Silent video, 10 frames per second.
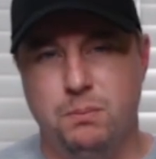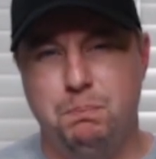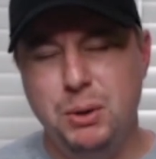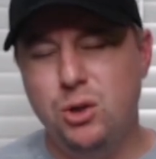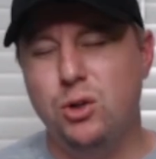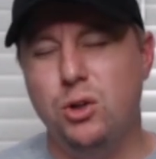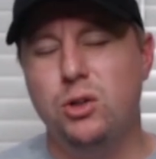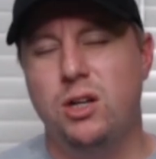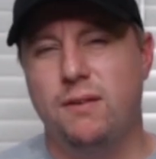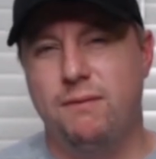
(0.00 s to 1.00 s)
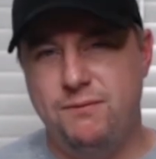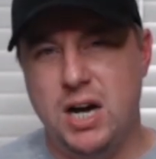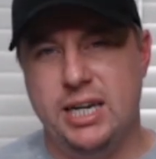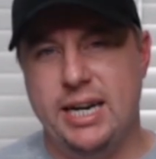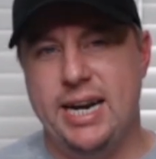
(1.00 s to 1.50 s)
Full
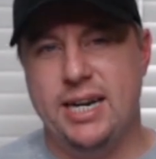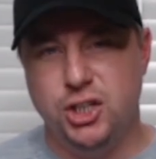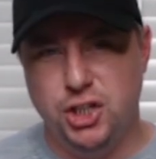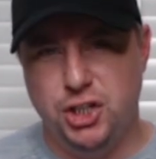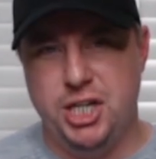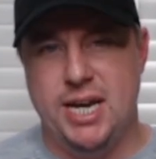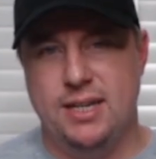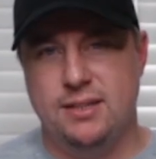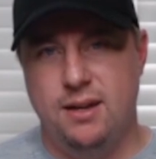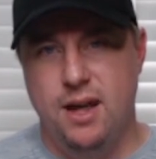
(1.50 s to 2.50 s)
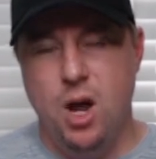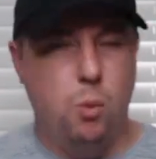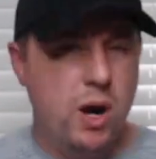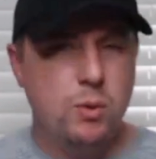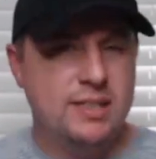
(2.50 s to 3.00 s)
fucking shit.
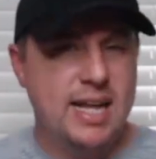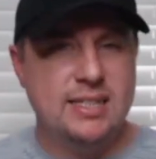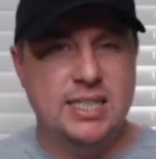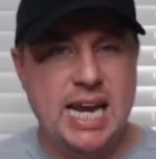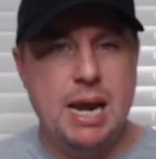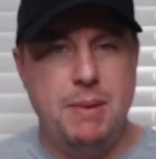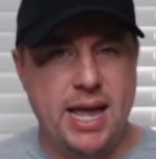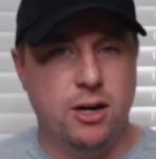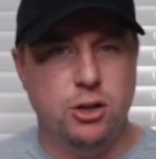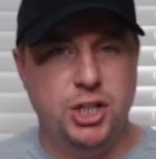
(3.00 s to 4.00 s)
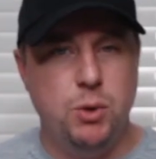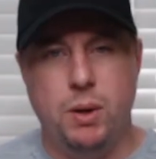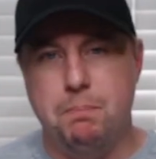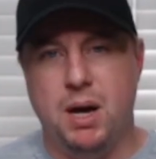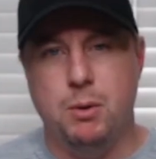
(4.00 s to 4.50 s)
Where was that same energy
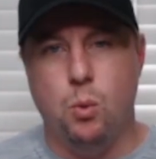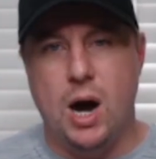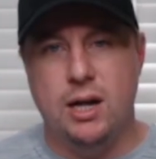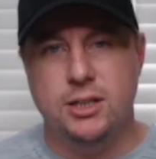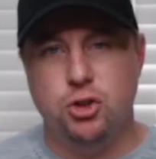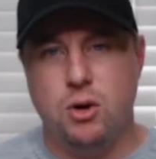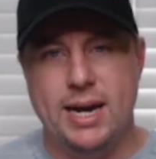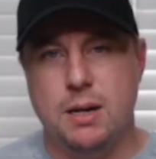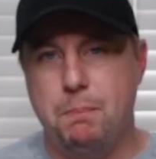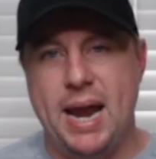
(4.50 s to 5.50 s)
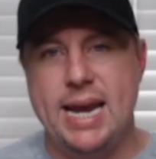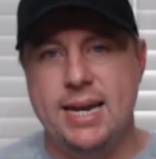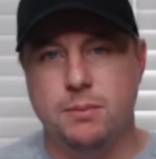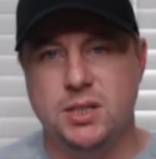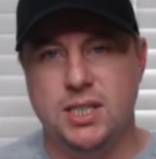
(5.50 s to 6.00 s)
when Bubba Wallace tried to paint
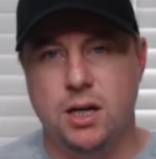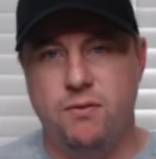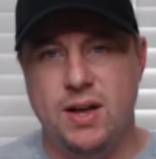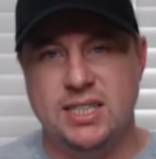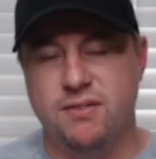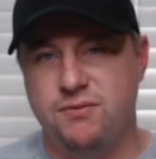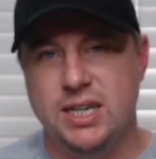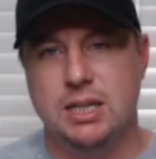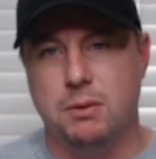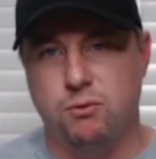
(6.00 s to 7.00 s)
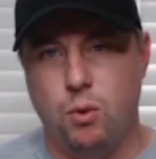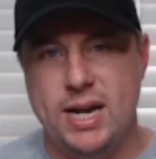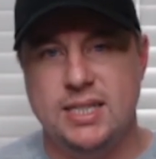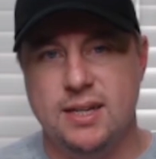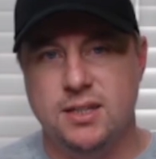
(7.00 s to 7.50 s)
himself as the victim of
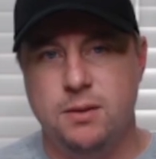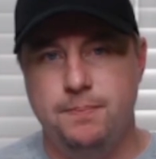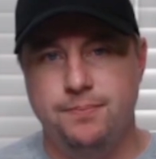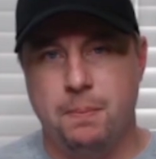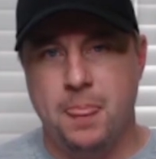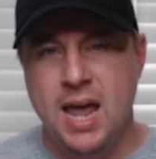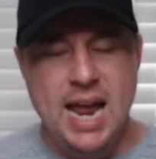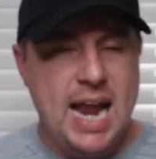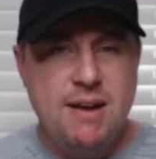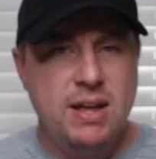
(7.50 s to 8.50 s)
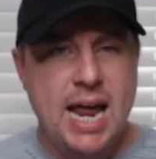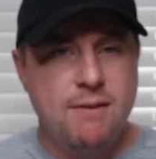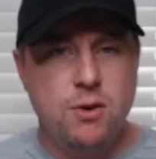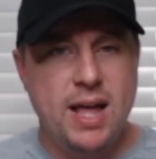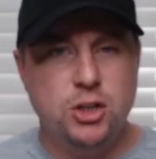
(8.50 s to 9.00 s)
racism? Even
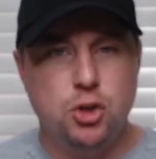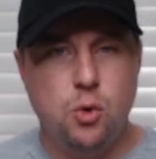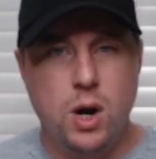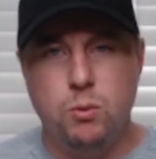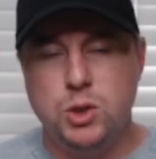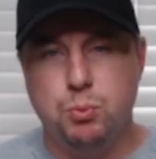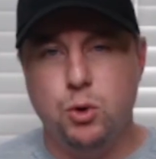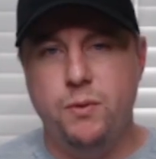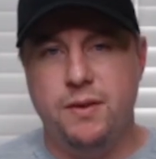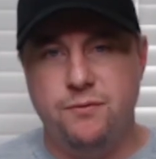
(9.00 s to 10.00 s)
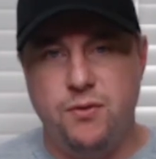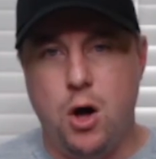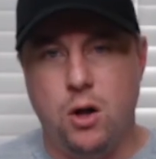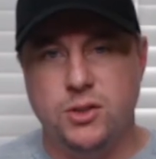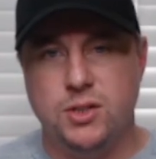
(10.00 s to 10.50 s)
after that story was proven
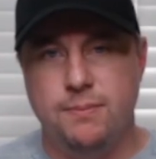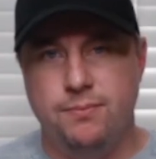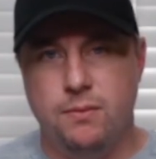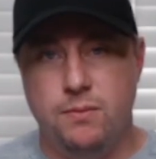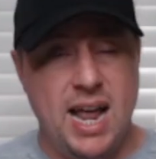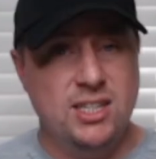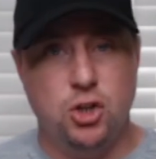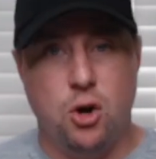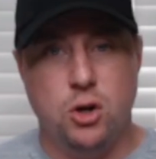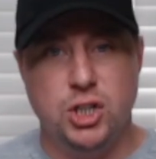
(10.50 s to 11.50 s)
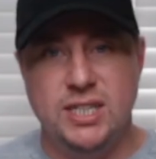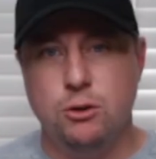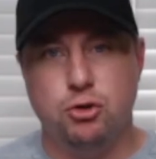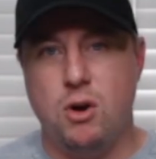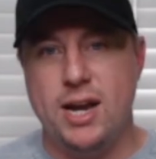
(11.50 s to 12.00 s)
false, NASCAR
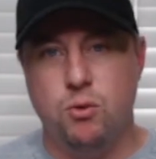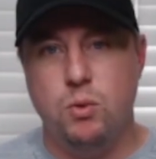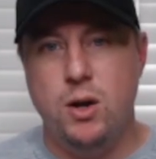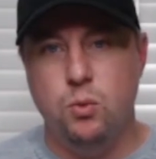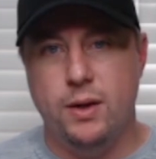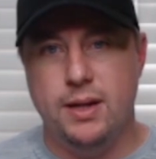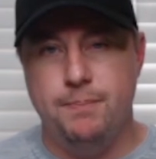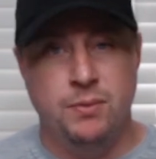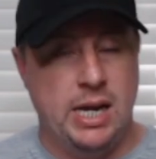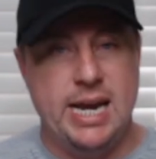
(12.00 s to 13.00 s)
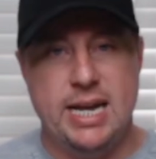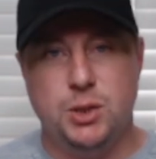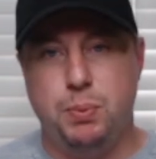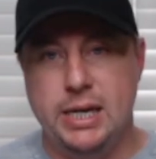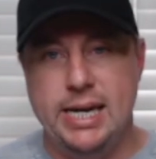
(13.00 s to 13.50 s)
still tried to run with it.
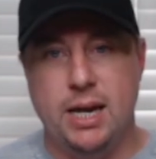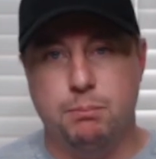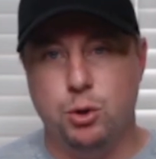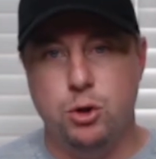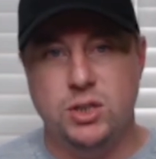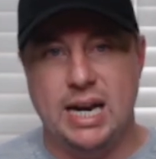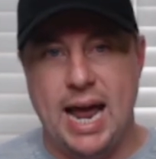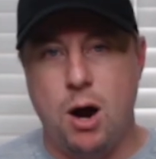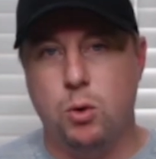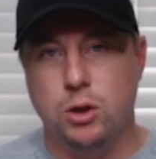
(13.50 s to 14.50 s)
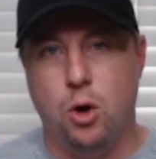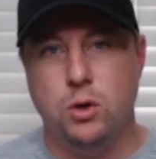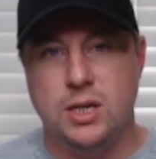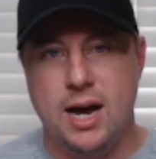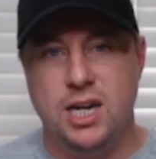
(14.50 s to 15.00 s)
ESPN produced an
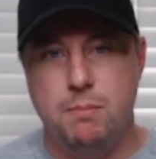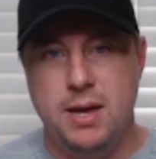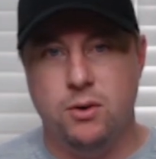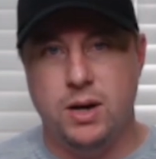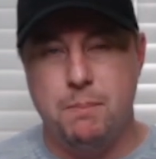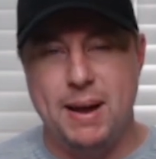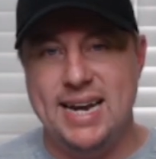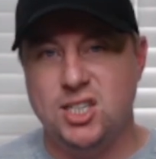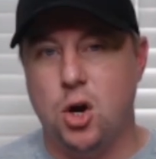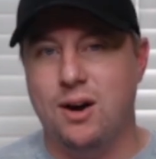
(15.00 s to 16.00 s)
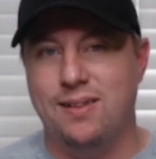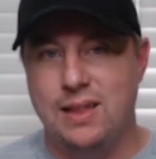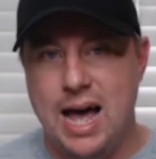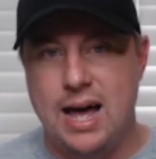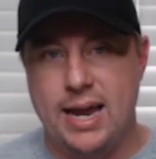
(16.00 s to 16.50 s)
hour-long documentary based on a
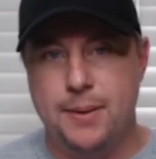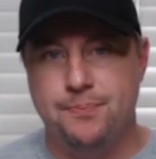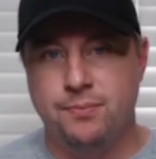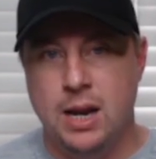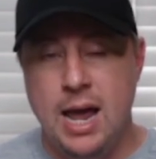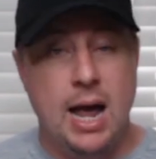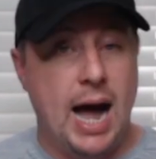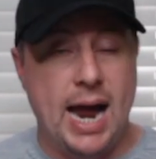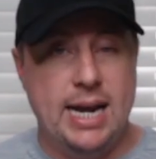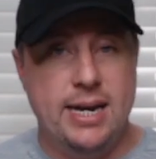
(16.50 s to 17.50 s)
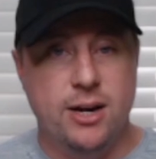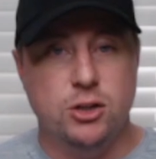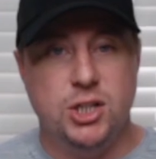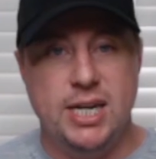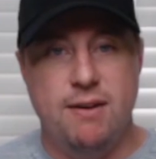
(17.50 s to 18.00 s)
lie. I didn't hear
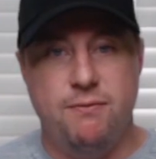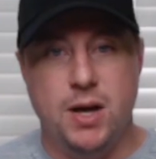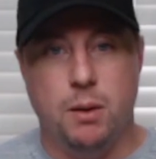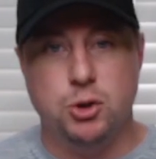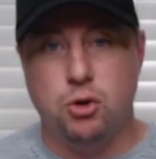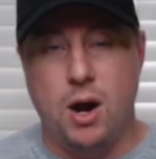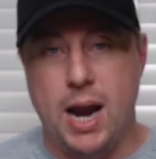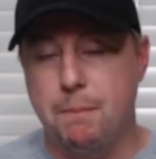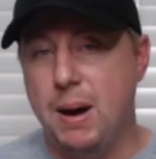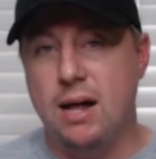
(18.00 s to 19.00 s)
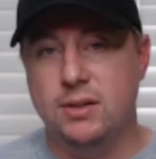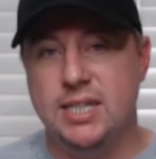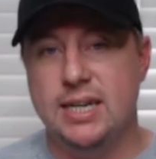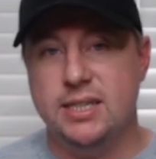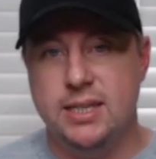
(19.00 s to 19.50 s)
Steve Phelps crying
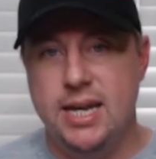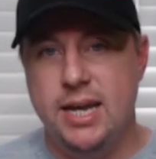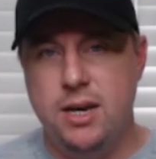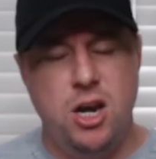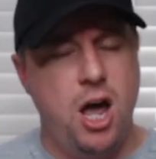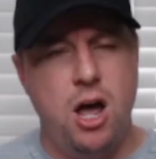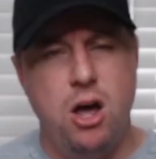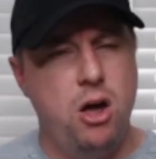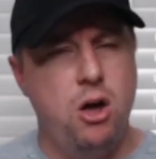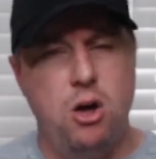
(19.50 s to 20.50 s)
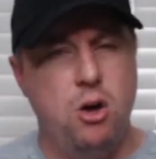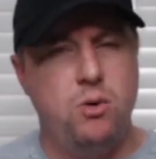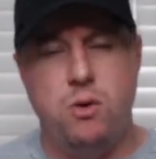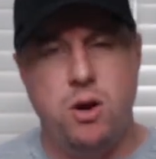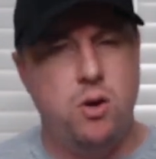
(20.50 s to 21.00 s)
politics then.
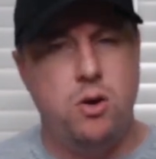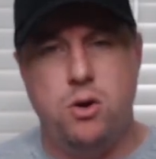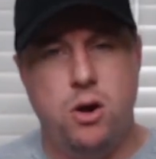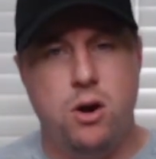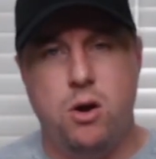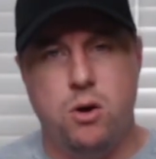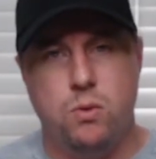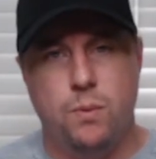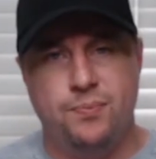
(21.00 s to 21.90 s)
No.